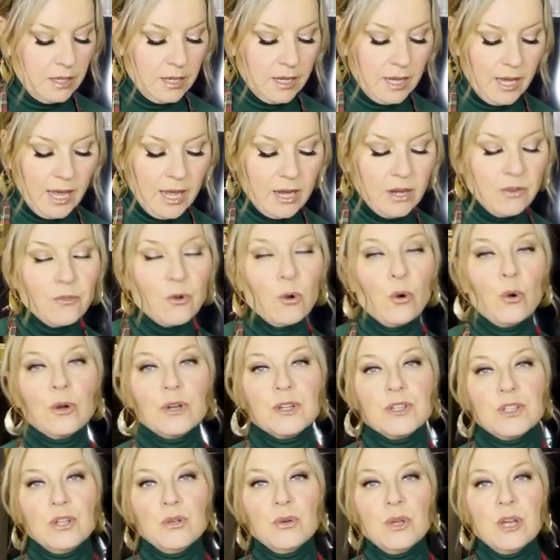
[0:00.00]
And of
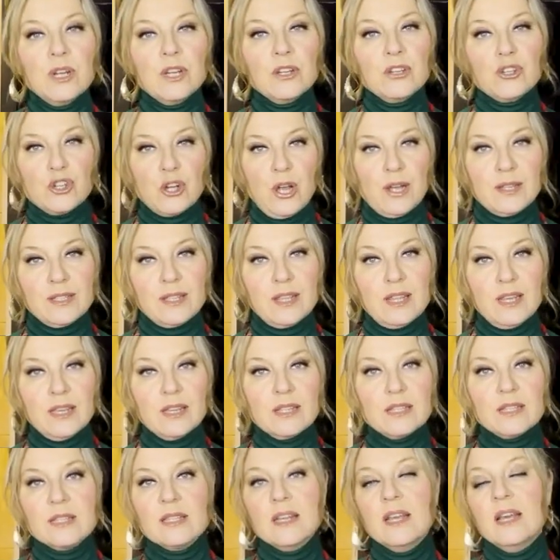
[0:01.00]
course, you can adjust
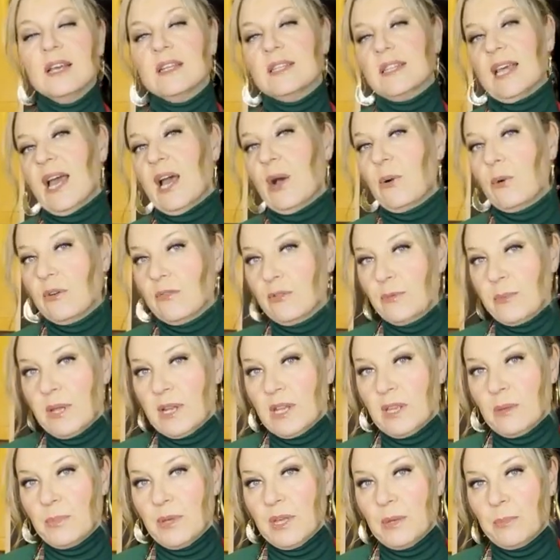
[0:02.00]
this to however
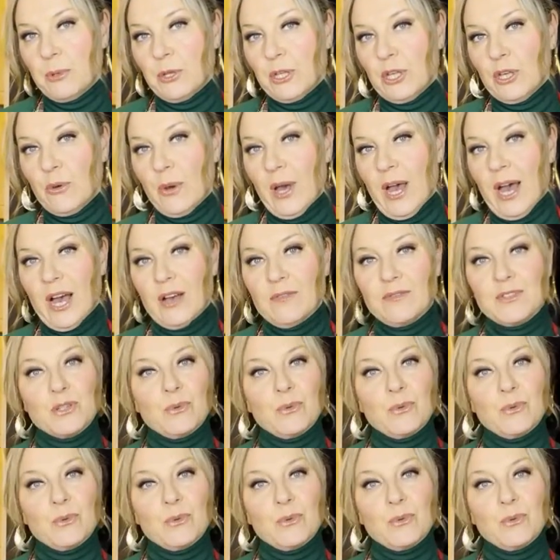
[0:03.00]
many people you have.